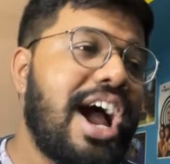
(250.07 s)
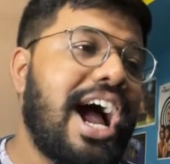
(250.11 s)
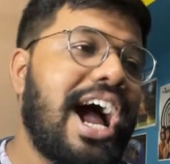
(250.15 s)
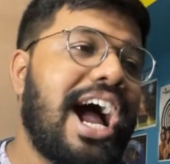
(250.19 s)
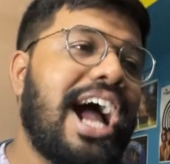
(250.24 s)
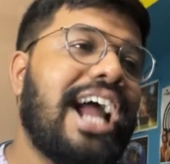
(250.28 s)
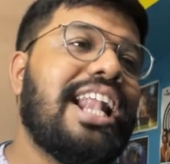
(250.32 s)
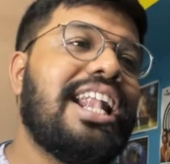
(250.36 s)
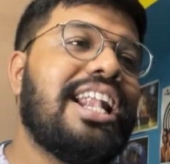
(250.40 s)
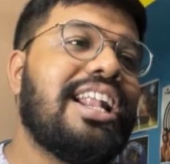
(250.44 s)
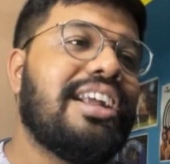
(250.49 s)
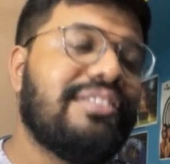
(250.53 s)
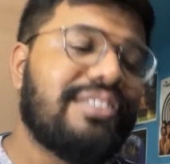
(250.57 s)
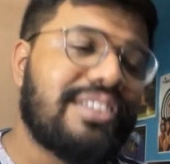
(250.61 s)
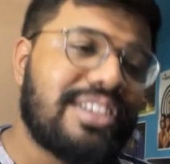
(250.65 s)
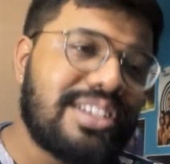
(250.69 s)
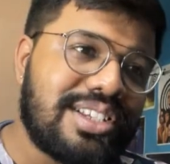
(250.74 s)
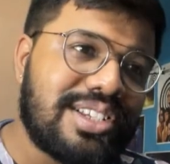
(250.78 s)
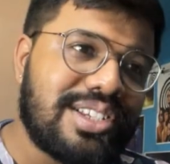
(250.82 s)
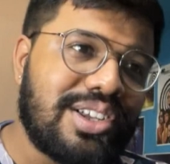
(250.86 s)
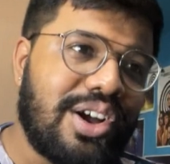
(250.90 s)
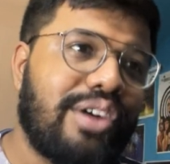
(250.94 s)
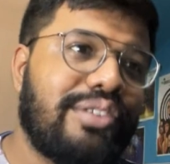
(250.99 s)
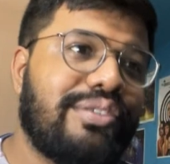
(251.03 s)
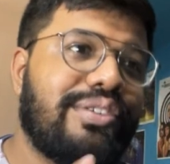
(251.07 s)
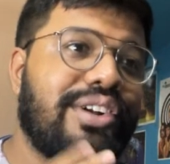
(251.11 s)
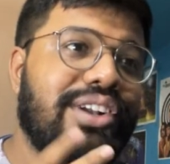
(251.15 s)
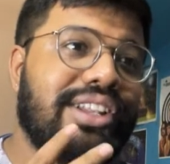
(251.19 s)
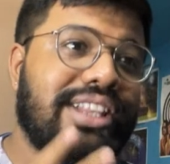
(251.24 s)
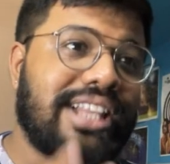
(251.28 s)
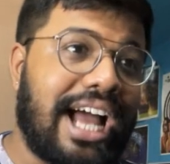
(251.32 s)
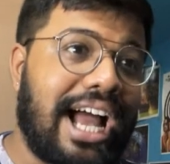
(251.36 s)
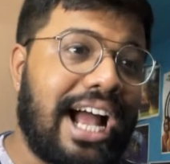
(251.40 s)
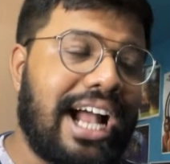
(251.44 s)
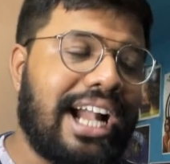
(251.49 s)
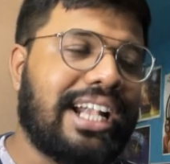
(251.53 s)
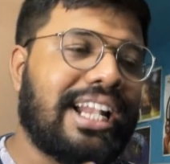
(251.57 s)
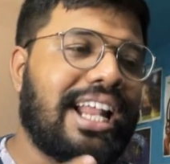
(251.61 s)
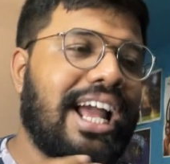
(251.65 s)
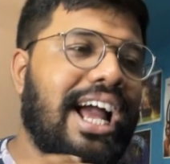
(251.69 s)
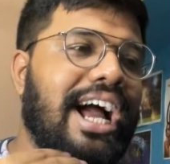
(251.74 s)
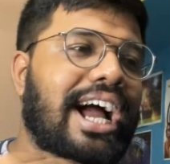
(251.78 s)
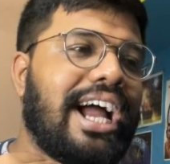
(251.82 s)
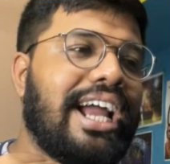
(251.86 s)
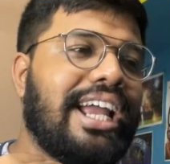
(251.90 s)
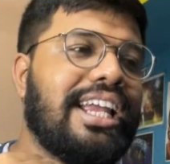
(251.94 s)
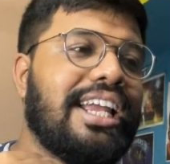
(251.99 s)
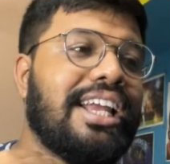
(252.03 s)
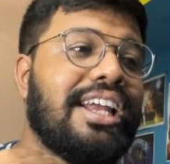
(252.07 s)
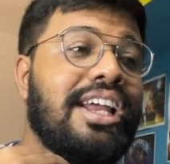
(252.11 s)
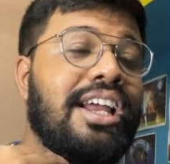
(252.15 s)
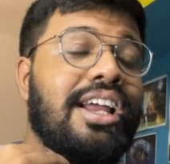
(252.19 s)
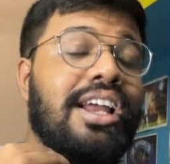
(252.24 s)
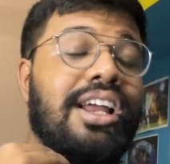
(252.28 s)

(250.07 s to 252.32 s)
I love this song for that. I